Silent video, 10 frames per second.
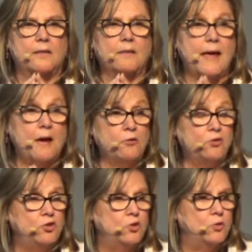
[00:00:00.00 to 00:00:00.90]

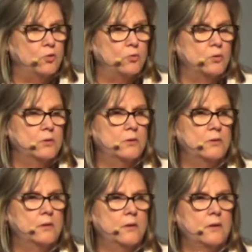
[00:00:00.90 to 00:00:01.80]
allows you
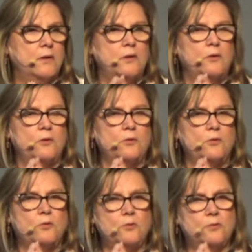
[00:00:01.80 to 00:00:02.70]

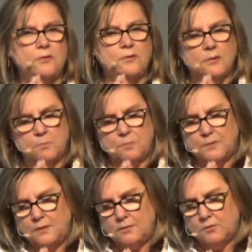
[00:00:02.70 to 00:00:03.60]
to
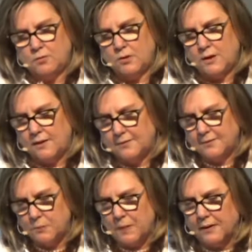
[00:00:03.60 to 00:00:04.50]
simply create
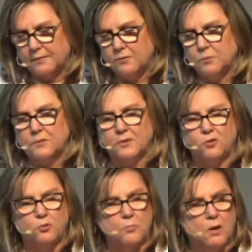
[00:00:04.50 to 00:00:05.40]
space
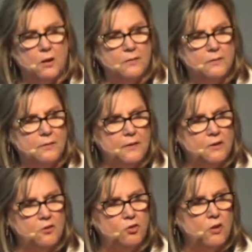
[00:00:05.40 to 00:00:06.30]
within your mind
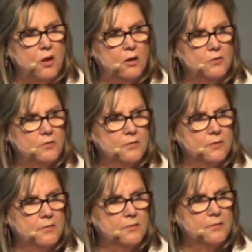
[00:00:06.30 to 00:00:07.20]
and in your
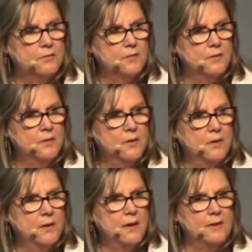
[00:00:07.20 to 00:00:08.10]
consciousness.
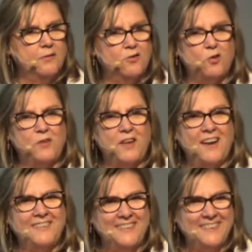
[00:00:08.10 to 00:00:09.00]
And so the
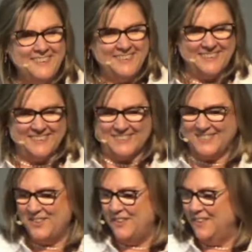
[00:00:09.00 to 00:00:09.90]
idea
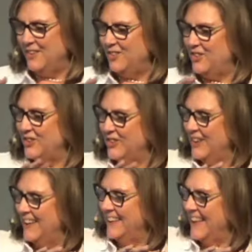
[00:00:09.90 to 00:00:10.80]
is to
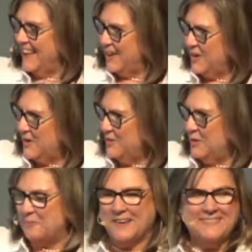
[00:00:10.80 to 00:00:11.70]
let go of
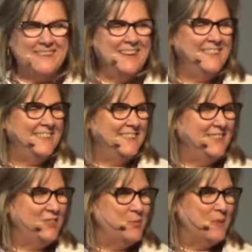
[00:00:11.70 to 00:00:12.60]
your best
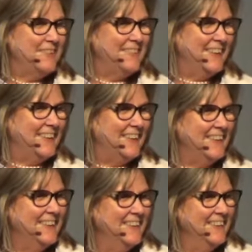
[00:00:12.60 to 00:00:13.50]
ideas and your best
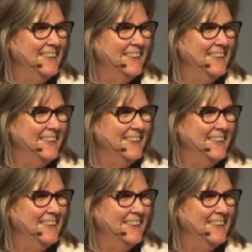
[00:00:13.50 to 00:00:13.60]
thinking,